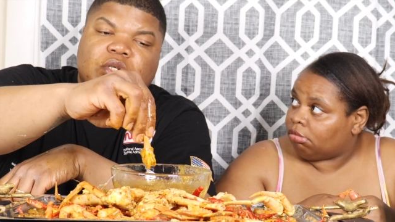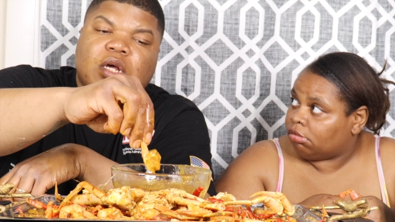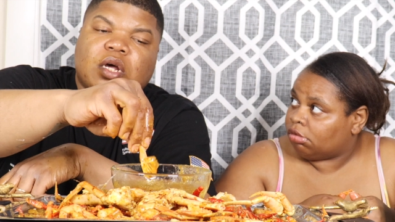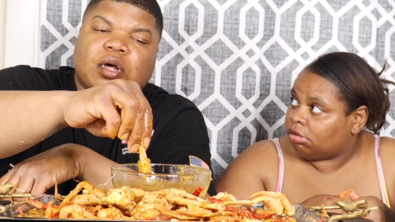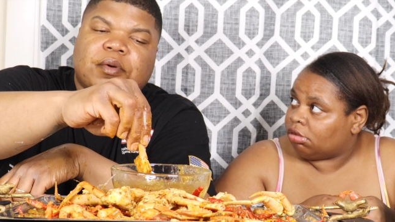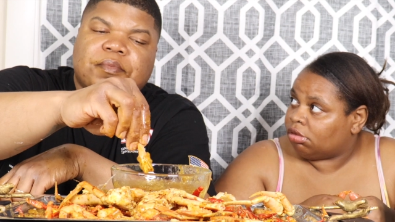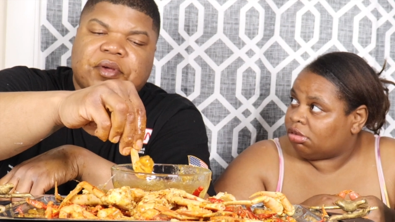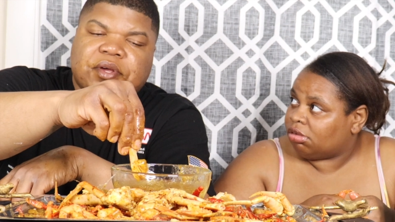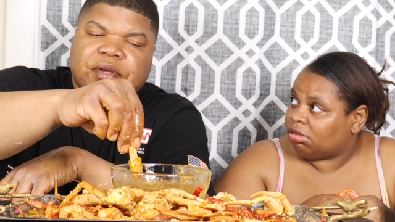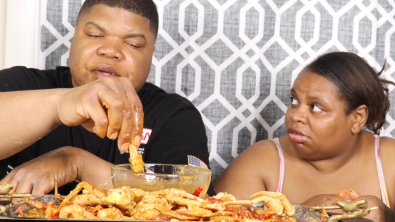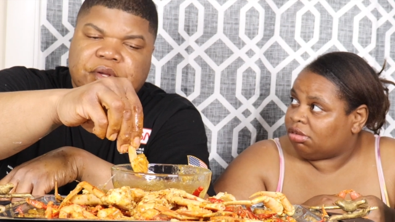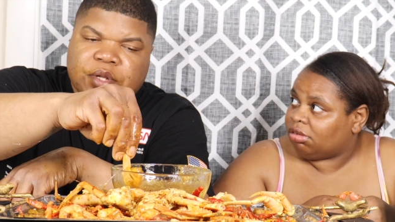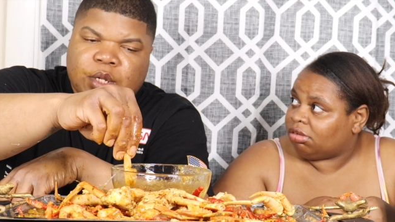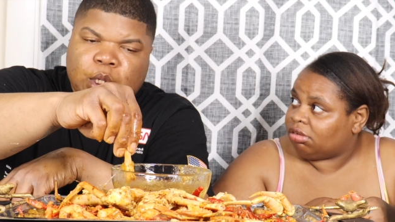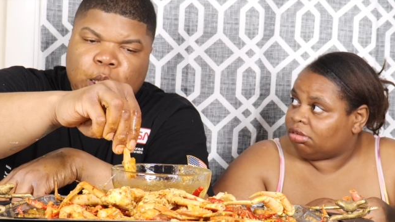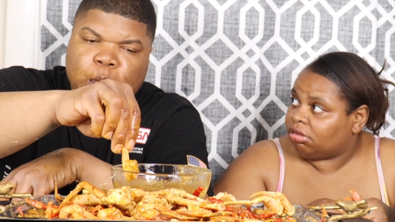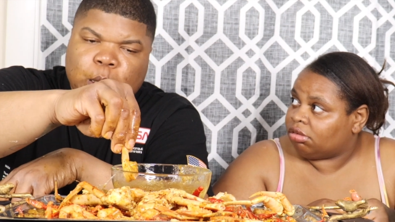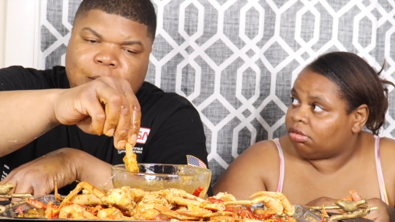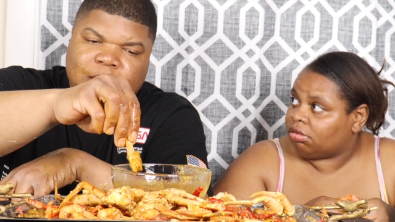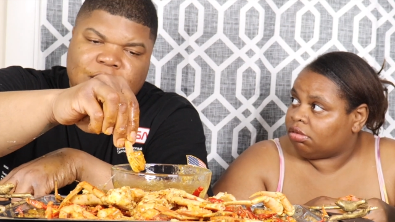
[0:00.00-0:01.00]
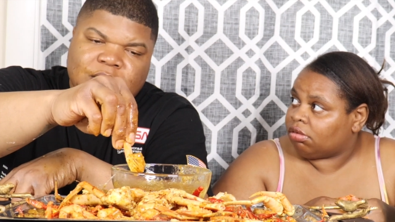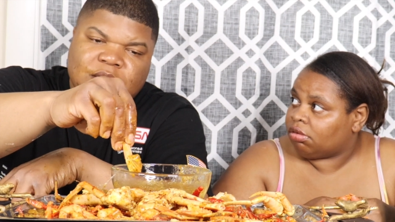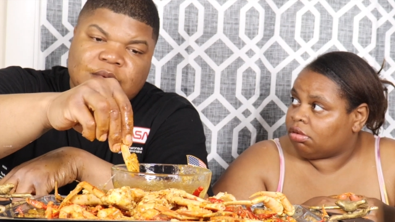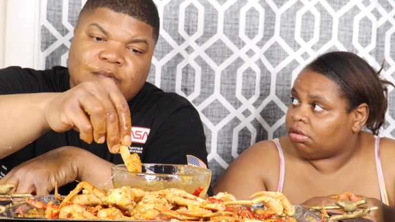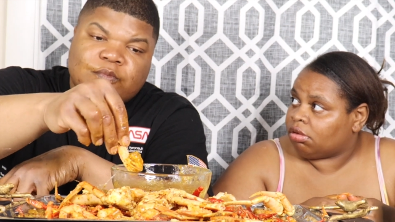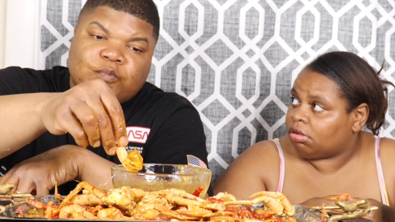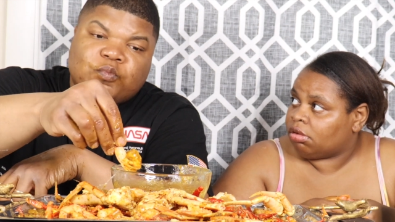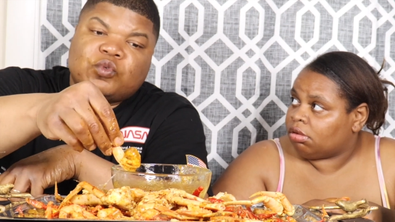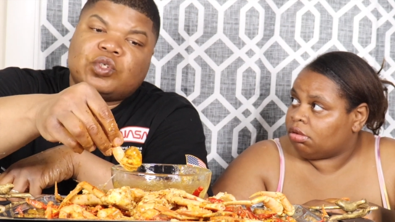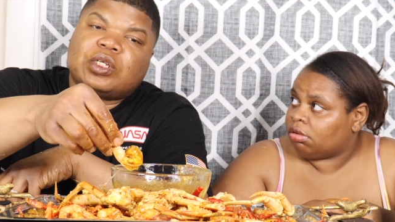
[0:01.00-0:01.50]
Speaker 1: coming.
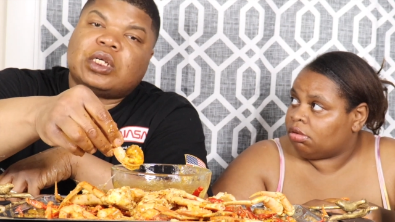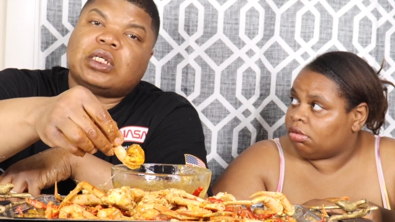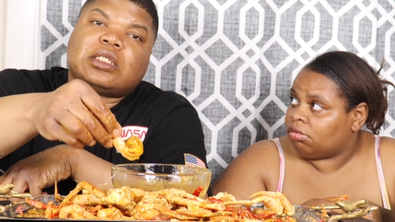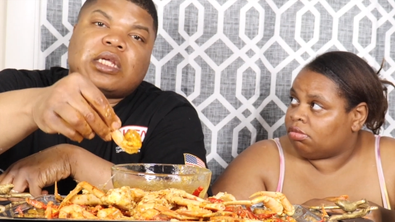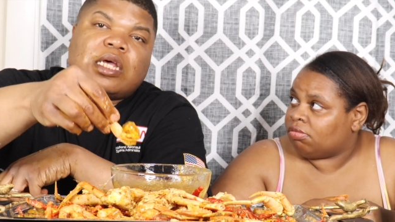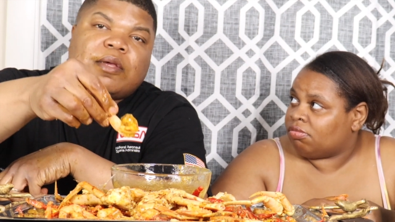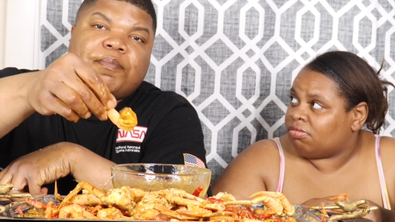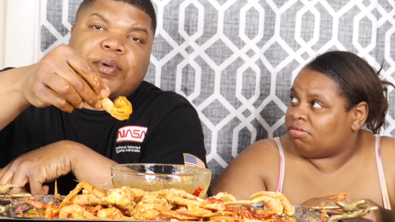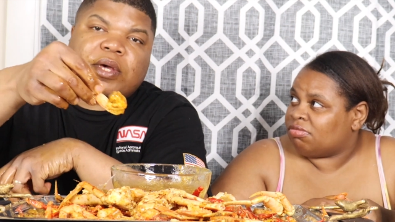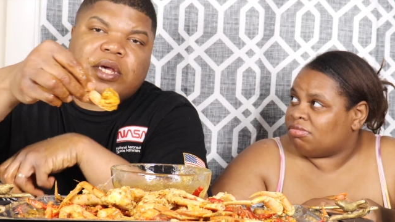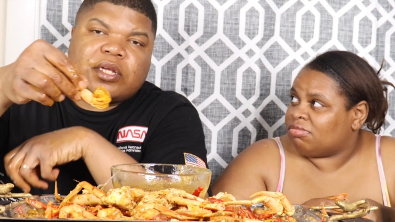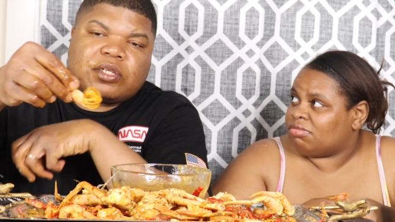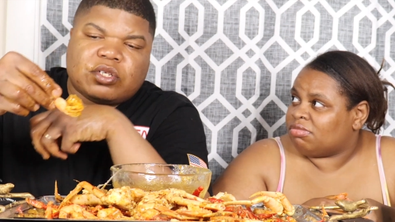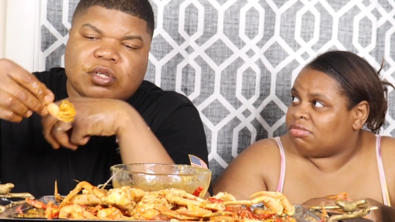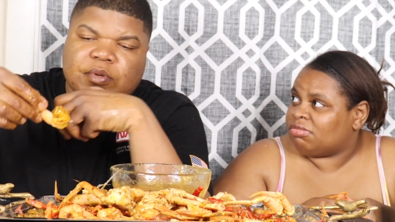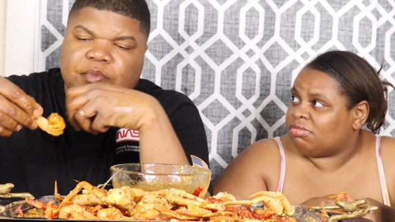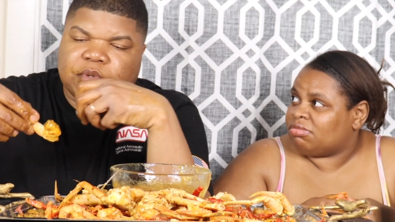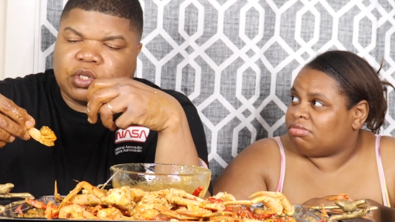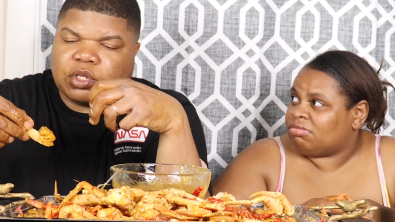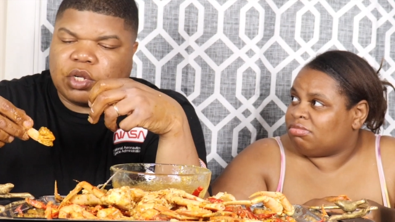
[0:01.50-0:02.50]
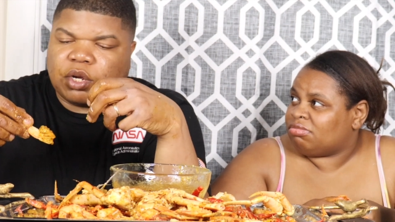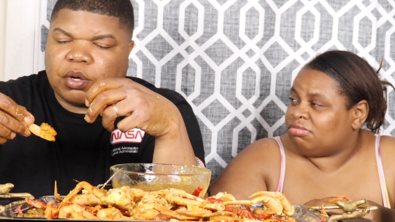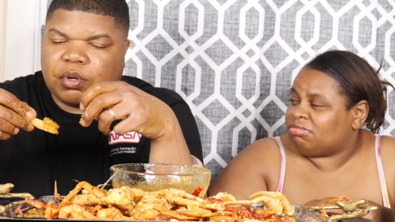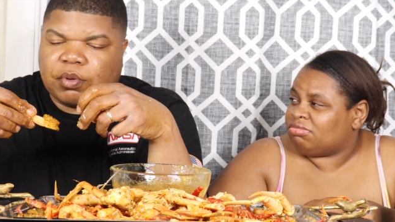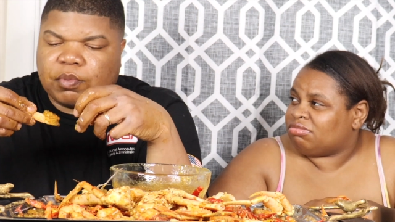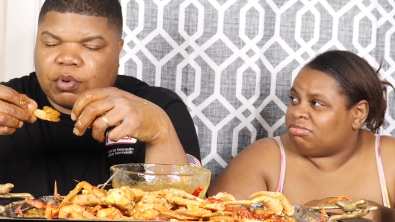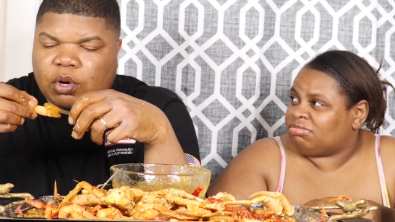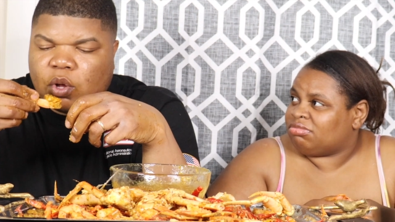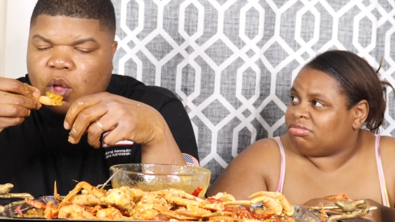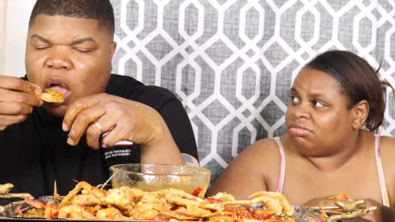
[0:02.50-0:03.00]
Just like Pet
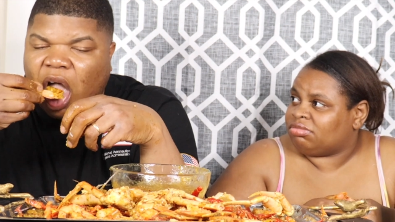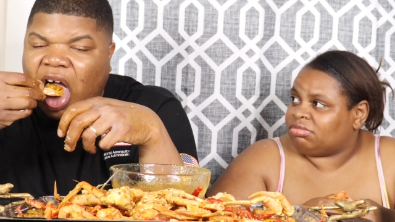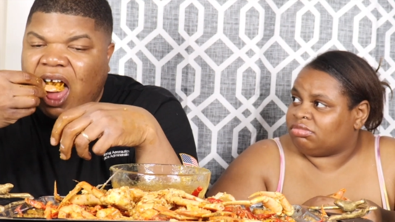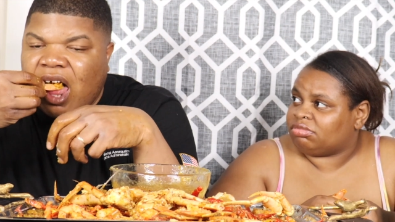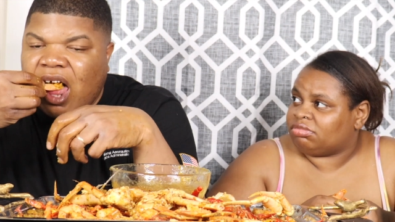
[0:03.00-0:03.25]
Sematary, bro.